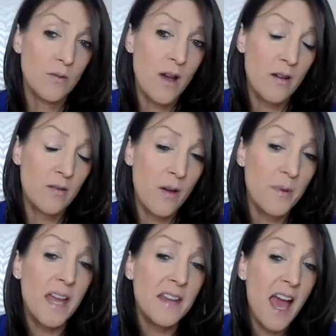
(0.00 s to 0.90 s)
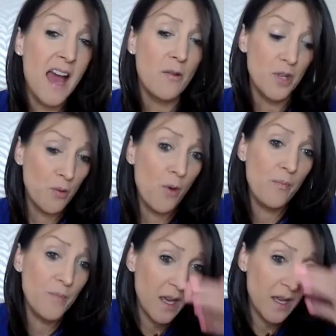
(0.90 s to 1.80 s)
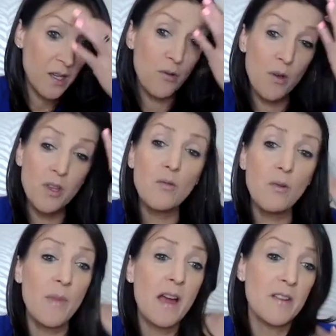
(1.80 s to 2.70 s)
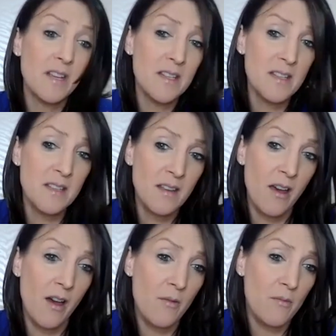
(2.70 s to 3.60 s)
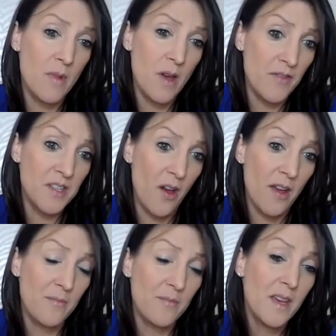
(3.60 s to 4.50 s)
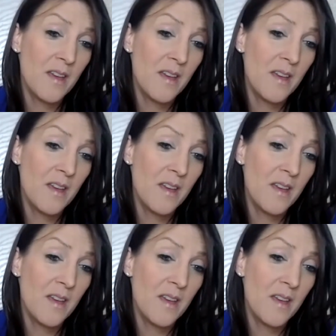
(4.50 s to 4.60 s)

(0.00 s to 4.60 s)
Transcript: Wow. I mean, and how you were married yes, at the time.